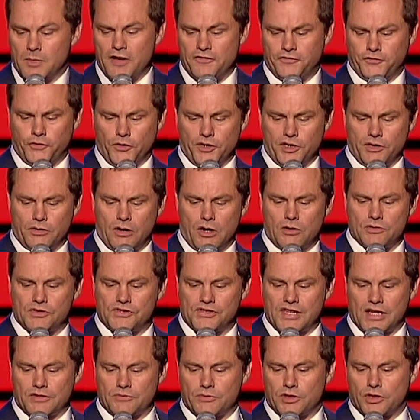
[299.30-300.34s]
My four-year-old
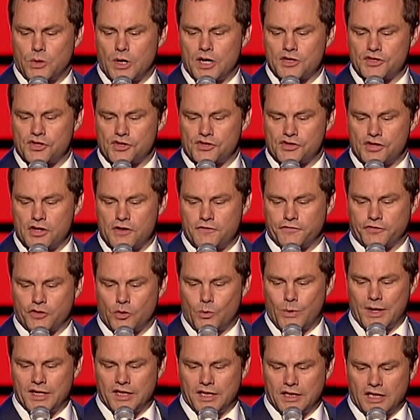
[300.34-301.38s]
son requires a suit for
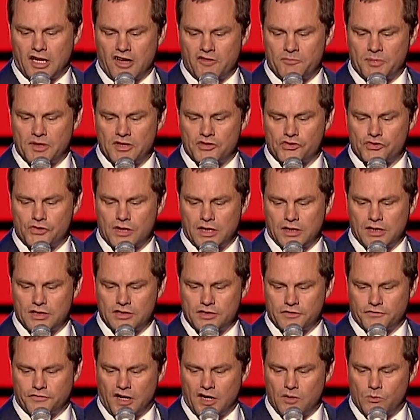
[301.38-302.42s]
a wedding. I've been
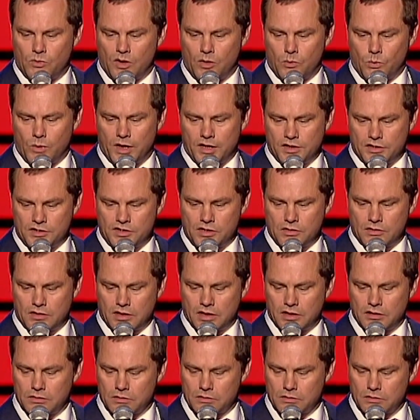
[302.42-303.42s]
struggling to find one. Where did you get